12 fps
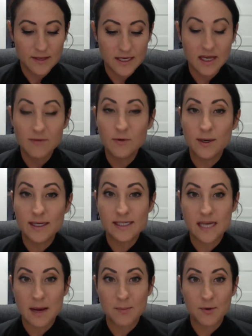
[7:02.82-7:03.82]
give you an
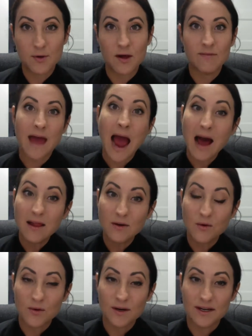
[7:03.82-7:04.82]
example of the
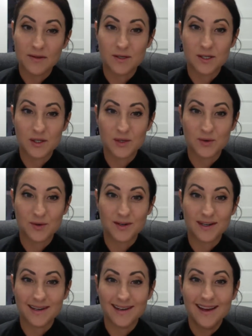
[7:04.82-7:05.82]
allegory in the
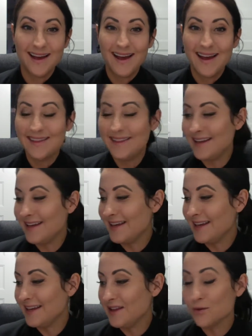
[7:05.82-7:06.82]
story,
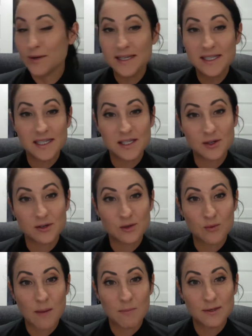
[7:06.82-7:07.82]
the three sisters
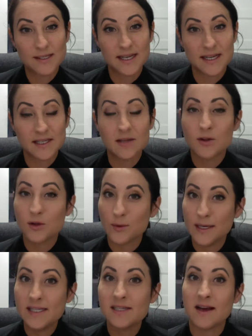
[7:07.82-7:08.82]
represent
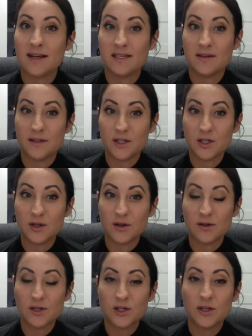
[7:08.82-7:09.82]
three sides of the
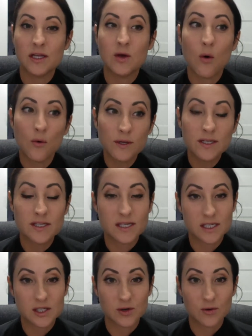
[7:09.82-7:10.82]
church. The oldest
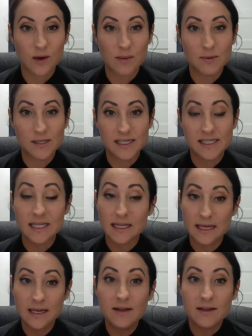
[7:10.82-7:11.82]
sister represents
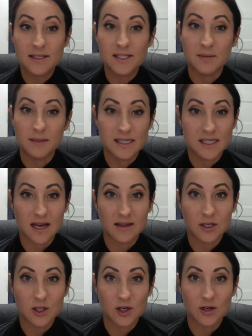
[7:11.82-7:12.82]
legalism inside
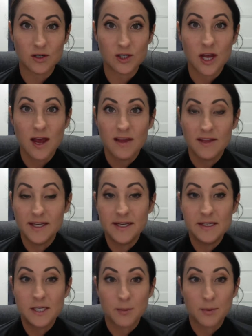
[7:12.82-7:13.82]
the church, the
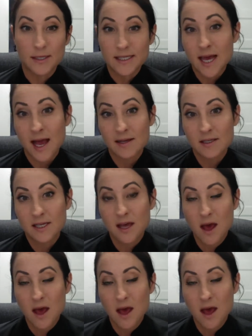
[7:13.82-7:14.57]
need to protect